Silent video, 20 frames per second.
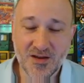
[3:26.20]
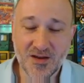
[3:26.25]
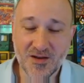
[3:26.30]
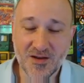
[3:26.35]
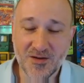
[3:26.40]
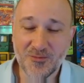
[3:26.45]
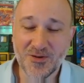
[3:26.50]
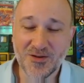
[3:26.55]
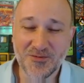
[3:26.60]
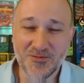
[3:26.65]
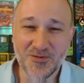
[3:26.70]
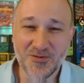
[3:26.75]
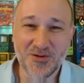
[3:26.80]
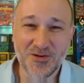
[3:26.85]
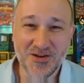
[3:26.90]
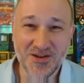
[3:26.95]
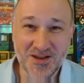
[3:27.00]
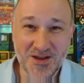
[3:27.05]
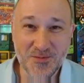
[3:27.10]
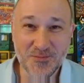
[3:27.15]
wait for her
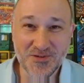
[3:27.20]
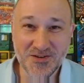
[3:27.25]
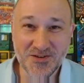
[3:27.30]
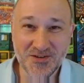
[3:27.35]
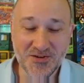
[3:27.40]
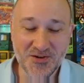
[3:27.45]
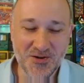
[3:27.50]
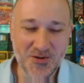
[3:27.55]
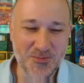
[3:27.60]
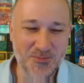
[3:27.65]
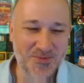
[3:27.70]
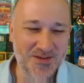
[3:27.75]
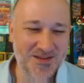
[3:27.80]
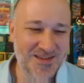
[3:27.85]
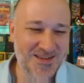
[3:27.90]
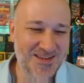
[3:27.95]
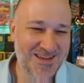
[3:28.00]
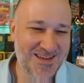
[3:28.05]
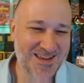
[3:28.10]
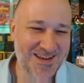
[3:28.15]
to come to term.
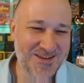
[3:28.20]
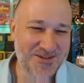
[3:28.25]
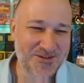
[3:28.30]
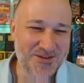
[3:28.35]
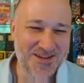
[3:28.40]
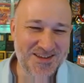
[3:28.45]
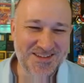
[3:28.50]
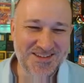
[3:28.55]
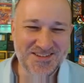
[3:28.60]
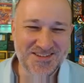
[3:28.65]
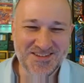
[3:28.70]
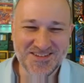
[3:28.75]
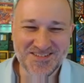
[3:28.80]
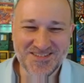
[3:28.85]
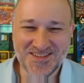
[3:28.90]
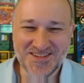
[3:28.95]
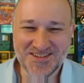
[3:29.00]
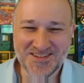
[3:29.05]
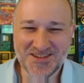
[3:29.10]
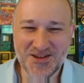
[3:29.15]
Anyways,
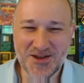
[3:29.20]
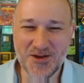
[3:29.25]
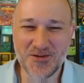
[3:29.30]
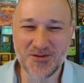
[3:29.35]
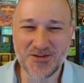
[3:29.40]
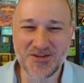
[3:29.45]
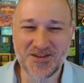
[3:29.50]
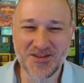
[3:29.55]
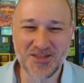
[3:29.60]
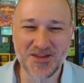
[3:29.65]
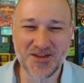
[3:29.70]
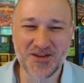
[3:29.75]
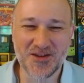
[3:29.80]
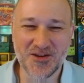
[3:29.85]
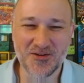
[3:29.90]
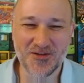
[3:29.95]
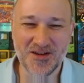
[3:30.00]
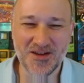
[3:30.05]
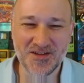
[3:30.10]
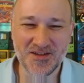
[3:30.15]
let's go into the
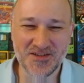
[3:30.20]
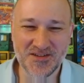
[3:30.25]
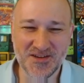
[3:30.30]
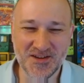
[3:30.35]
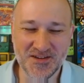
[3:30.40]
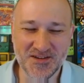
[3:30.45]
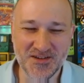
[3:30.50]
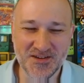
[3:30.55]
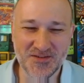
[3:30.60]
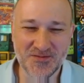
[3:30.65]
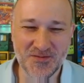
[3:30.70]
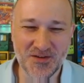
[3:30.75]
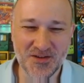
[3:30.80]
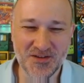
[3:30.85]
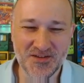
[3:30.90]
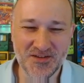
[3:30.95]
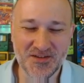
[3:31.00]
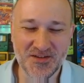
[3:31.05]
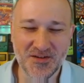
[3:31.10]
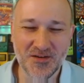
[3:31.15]
Cryostasis
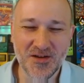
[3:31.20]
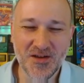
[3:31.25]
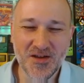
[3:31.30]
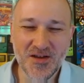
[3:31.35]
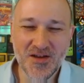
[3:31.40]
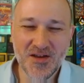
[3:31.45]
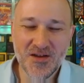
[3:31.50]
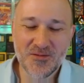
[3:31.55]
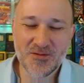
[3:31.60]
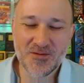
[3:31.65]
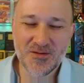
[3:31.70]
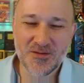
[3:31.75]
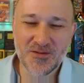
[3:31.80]
Vault. So one of the